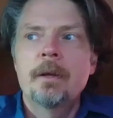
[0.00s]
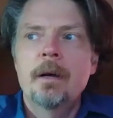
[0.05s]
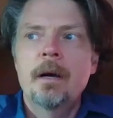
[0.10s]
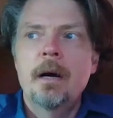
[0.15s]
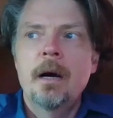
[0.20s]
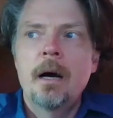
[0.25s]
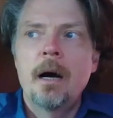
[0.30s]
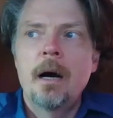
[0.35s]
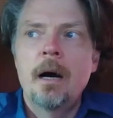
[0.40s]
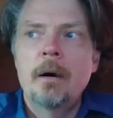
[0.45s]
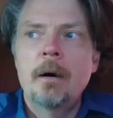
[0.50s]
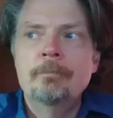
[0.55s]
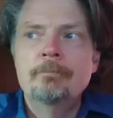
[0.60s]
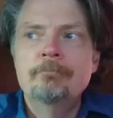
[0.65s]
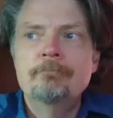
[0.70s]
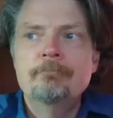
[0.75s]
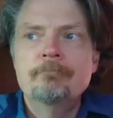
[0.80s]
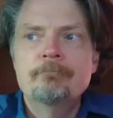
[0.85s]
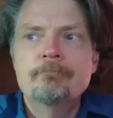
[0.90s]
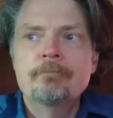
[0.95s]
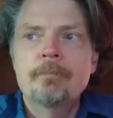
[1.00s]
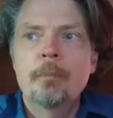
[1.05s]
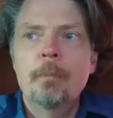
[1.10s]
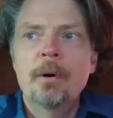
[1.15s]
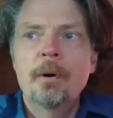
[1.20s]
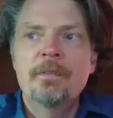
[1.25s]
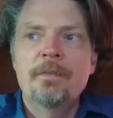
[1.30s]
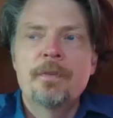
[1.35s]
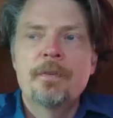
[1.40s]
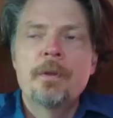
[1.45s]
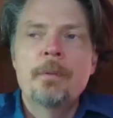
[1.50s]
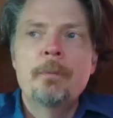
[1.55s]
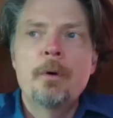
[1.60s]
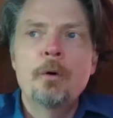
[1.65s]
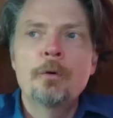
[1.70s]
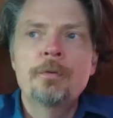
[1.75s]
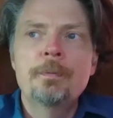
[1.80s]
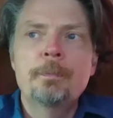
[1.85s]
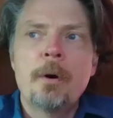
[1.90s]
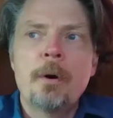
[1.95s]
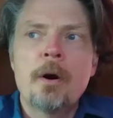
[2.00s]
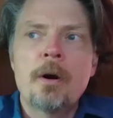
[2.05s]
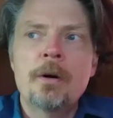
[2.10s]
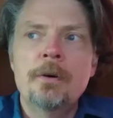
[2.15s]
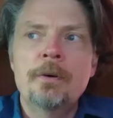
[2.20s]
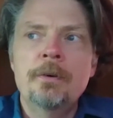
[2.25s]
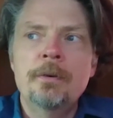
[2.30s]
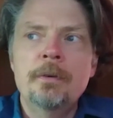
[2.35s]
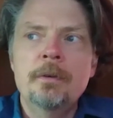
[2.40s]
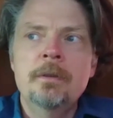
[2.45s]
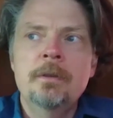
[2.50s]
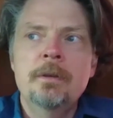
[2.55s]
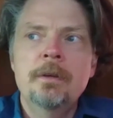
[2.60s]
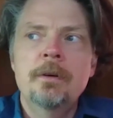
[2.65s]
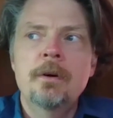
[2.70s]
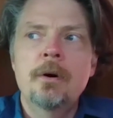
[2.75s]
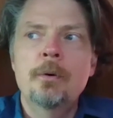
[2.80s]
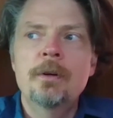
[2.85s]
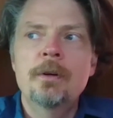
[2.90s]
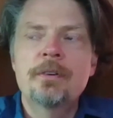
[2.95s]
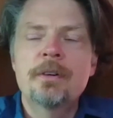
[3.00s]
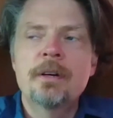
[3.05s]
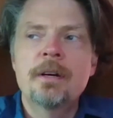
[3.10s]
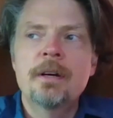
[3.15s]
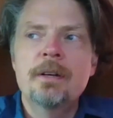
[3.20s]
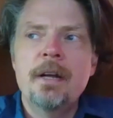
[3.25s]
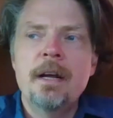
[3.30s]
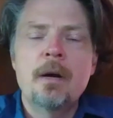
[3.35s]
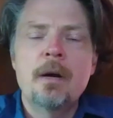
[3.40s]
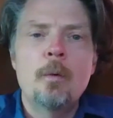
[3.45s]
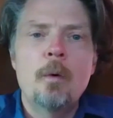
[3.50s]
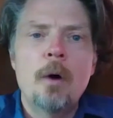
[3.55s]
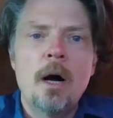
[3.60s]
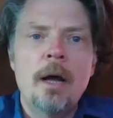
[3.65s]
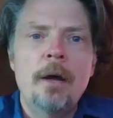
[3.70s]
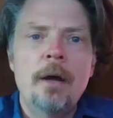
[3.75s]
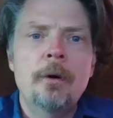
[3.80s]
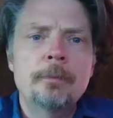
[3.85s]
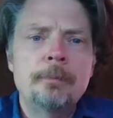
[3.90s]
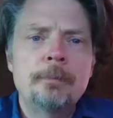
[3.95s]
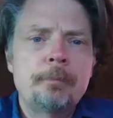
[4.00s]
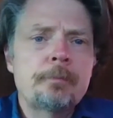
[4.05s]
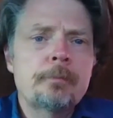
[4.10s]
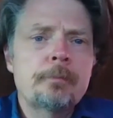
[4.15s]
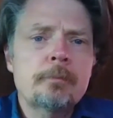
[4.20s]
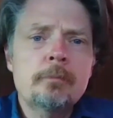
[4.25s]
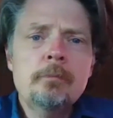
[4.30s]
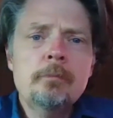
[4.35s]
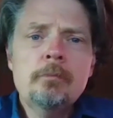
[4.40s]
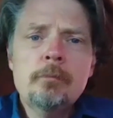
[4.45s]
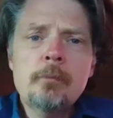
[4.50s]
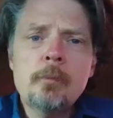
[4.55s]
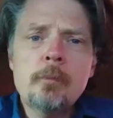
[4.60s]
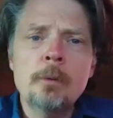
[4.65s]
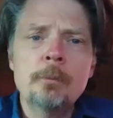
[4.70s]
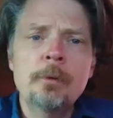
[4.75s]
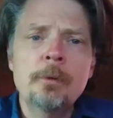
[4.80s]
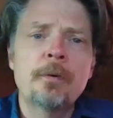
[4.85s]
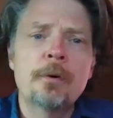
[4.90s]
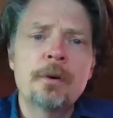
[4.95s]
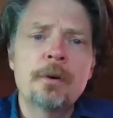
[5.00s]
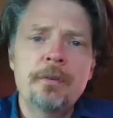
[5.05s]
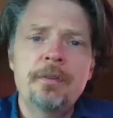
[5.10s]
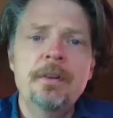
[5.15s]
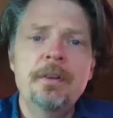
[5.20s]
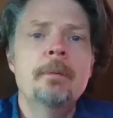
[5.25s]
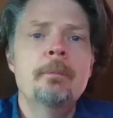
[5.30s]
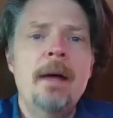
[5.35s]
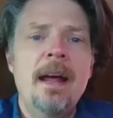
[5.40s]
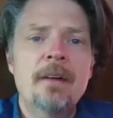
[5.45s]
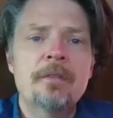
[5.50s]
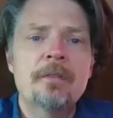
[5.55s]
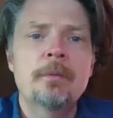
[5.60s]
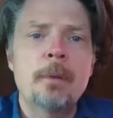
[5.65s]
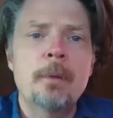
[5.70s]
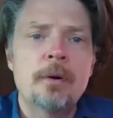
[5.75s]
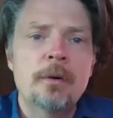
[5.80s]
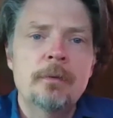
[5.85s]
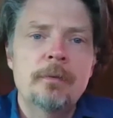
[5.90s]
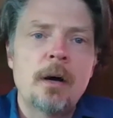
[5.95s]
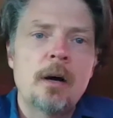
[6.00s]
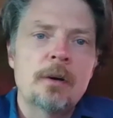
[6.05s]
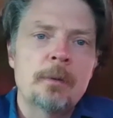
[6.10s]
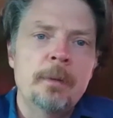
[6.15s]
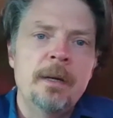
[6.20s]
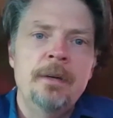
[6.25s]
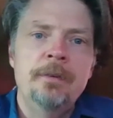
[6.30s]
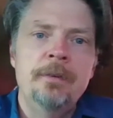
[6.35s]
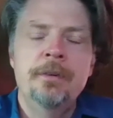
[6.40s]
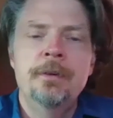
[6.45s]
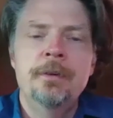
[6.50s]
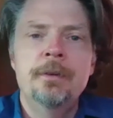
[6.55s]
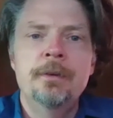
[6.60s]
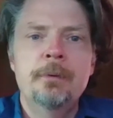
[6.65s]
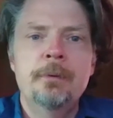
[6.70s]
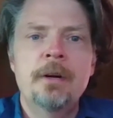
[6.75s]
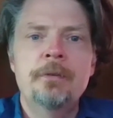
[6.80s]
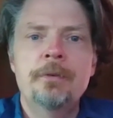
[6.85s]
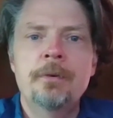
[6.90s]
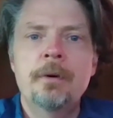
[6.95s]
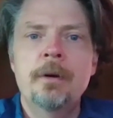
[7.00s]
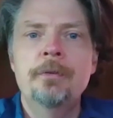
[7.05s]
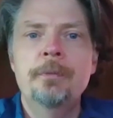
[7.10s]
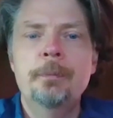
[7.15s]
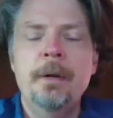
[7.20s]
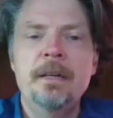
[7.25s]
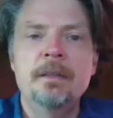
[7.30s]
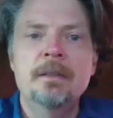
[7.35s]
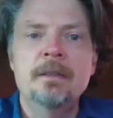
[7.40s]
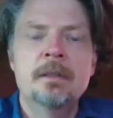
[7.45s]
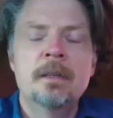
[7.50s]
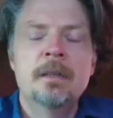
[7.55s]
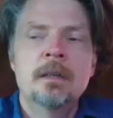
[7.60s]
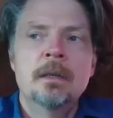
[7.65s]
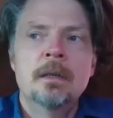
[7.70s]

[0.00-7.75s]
um but for the most part you know it's going to take a while before you see a mass amount of automation in the restaurant space.